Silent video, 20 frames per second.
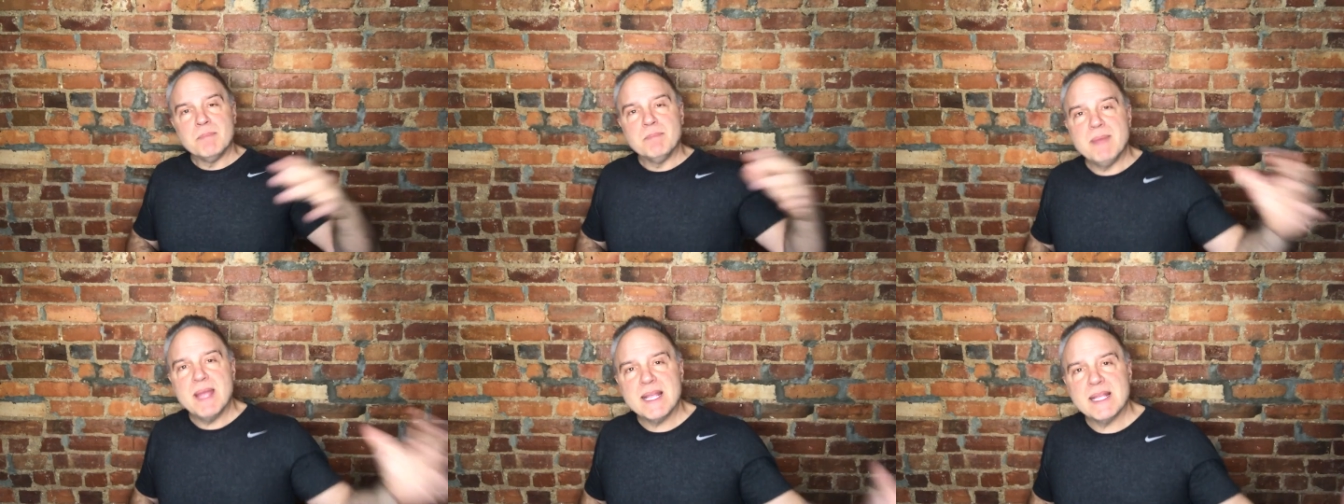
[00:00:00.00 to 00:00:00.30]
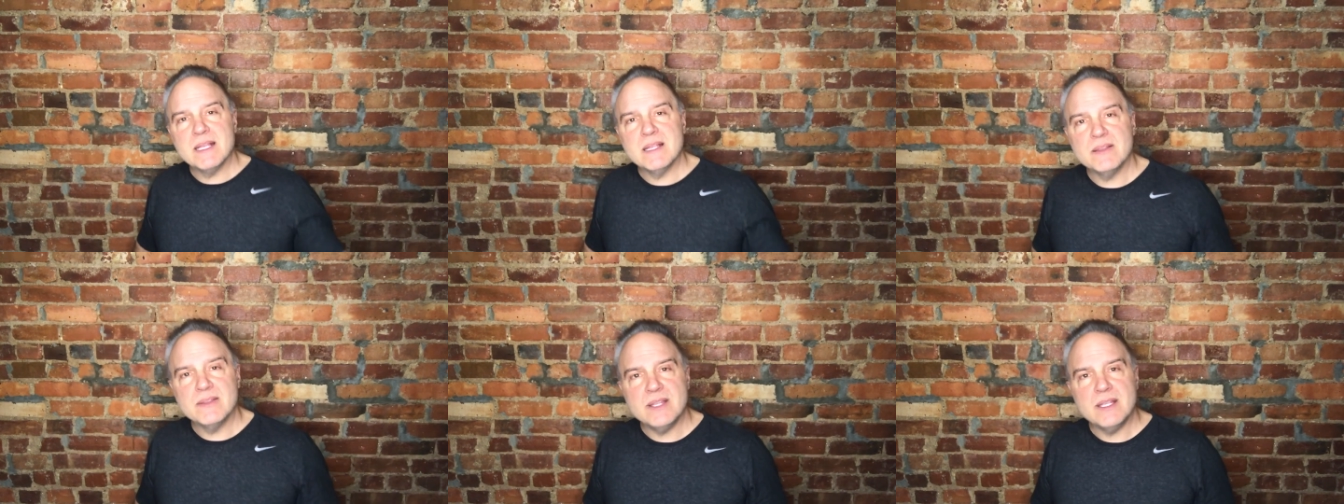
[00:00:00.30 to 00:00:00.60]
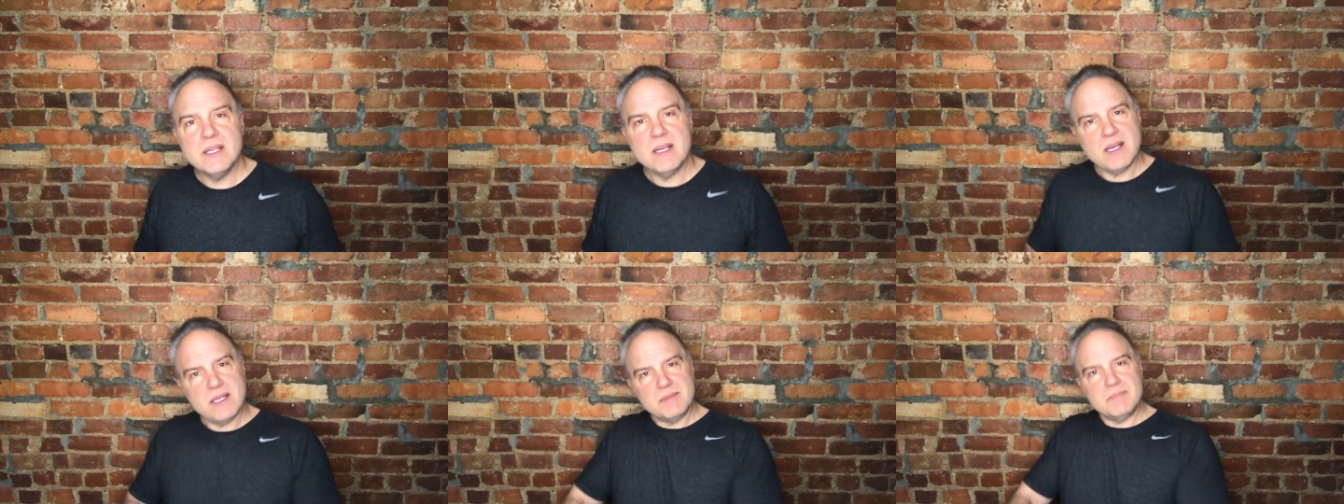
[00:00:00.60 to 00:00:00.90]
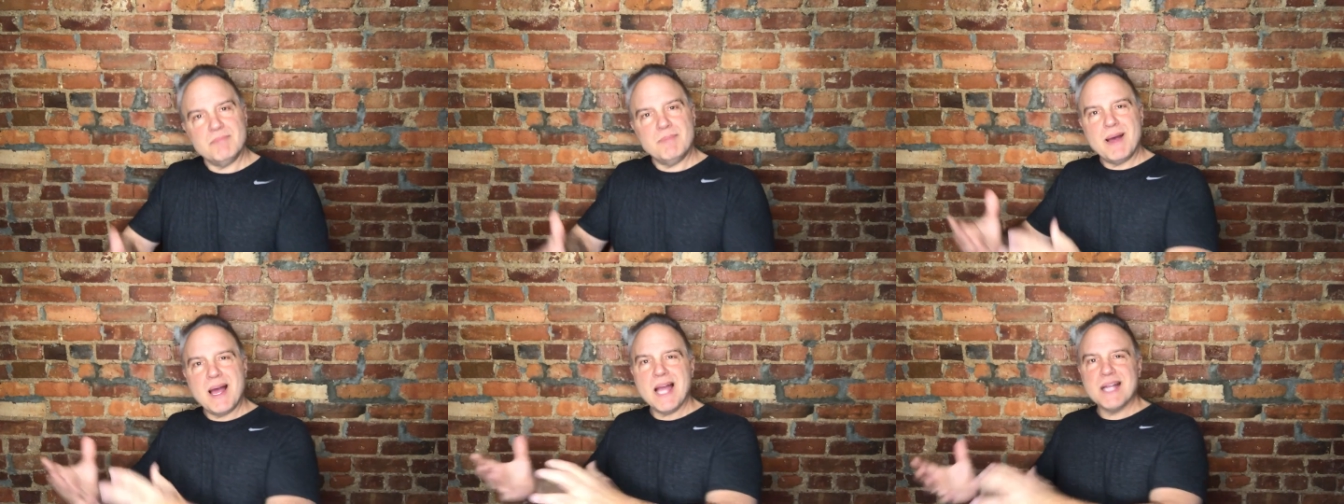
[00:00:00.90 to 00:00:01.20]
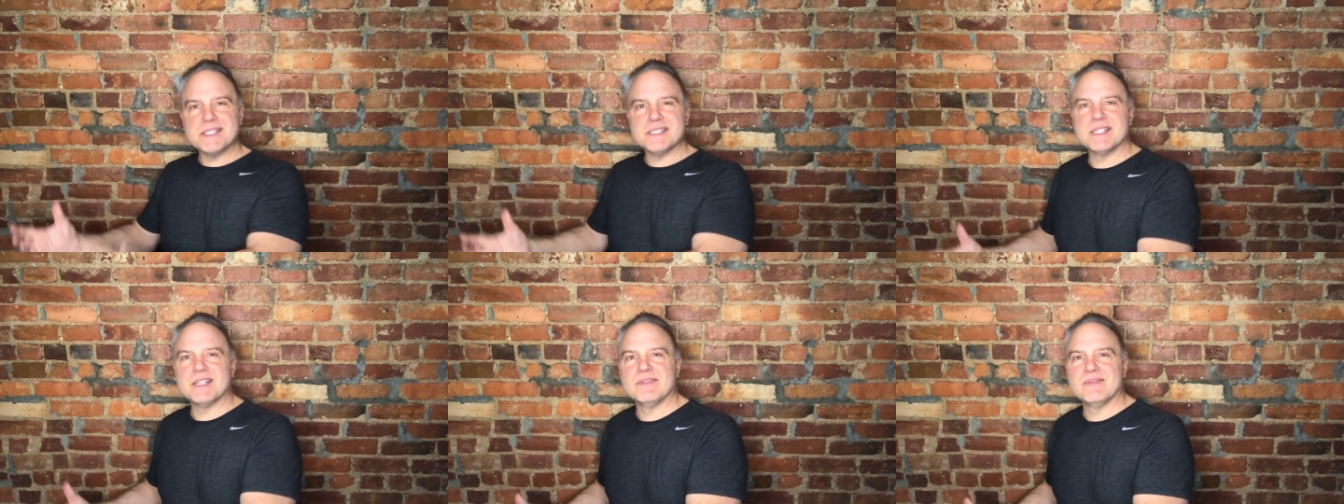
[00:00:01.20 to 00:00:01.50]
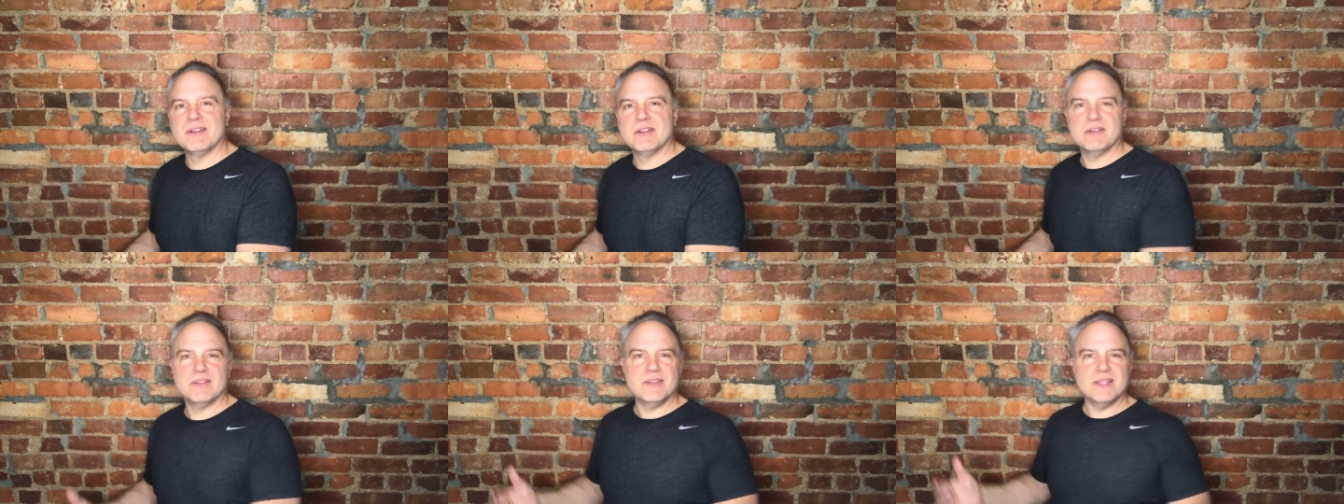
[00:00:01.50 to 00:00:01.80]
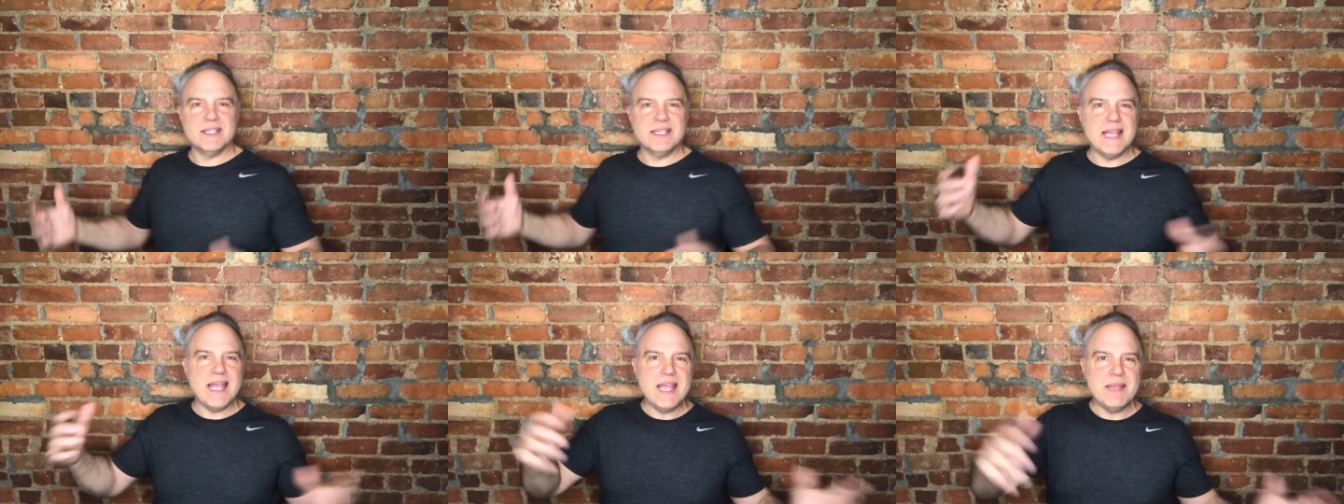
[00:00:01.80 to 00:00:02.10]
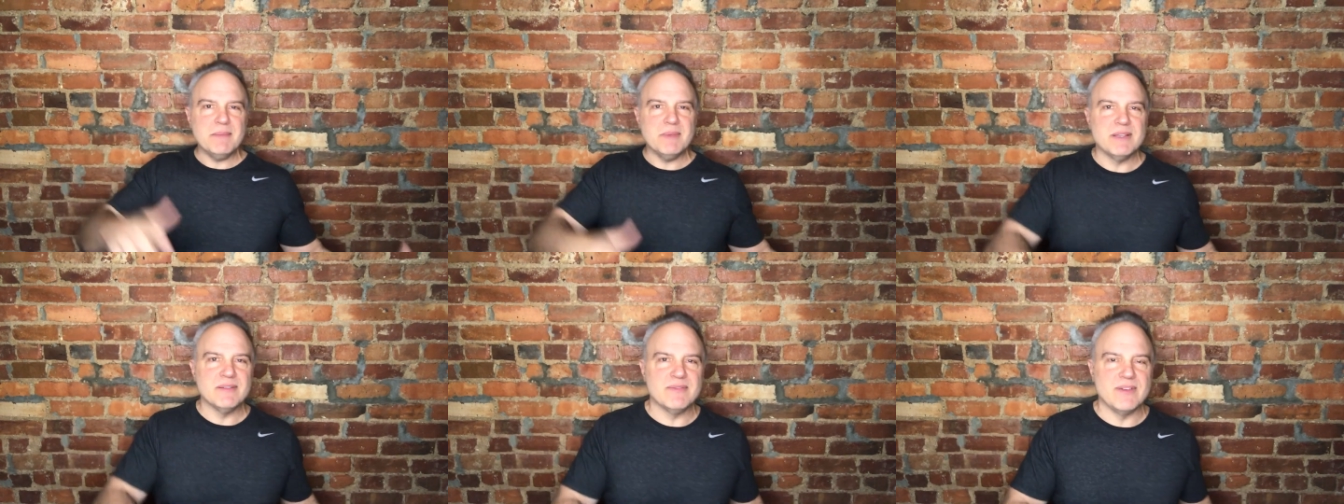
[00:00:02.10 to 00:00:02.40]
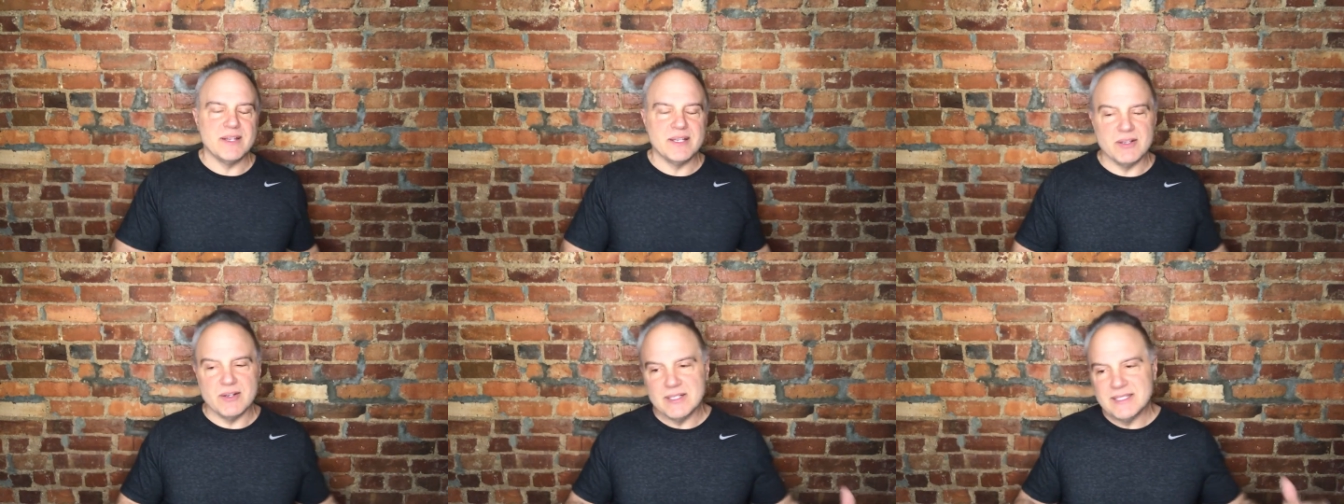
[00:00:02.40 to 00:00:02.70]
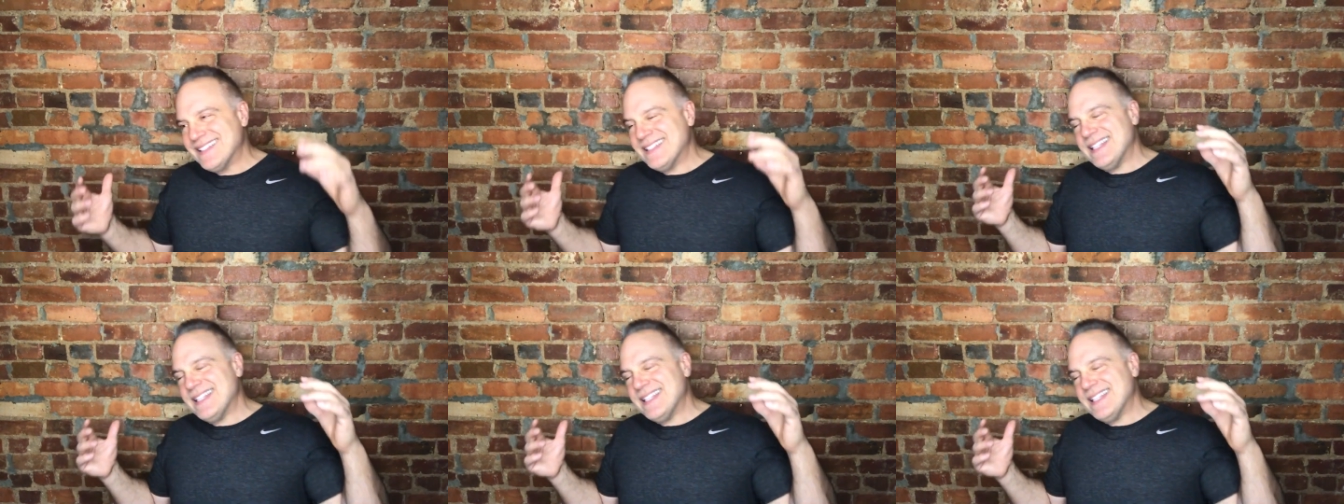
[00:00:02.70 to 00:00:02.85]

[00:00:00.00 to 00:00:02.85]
making the unboxing video, the gaming video.